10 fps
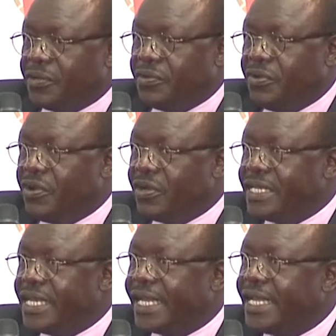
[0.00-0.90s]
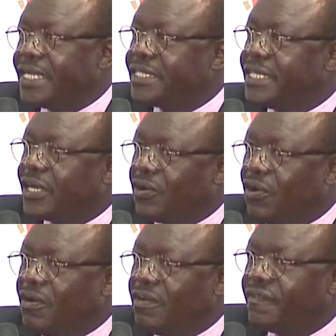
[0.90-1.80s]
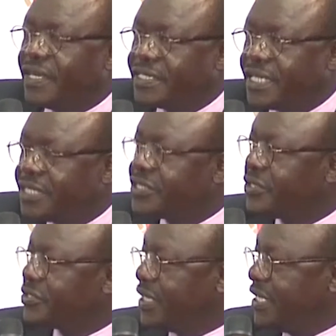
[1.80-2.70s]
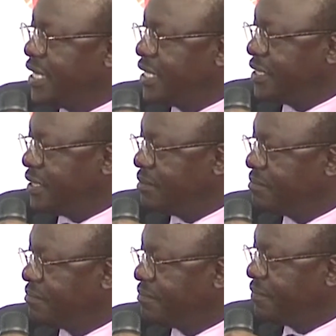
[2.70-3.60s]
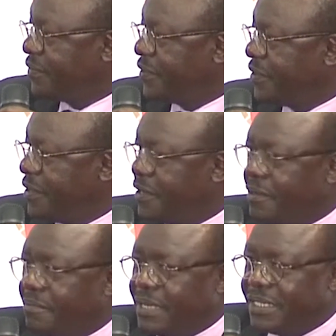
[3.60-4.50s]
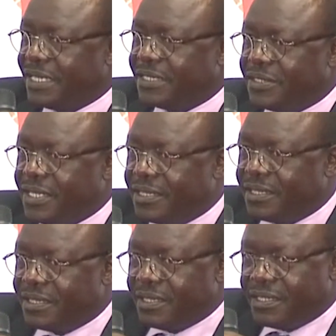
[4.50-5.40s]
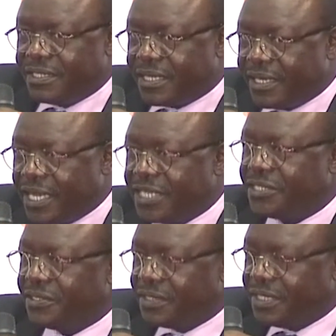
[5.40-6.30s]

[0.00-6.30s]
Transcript: do not negate the call for international solidarity, but that the international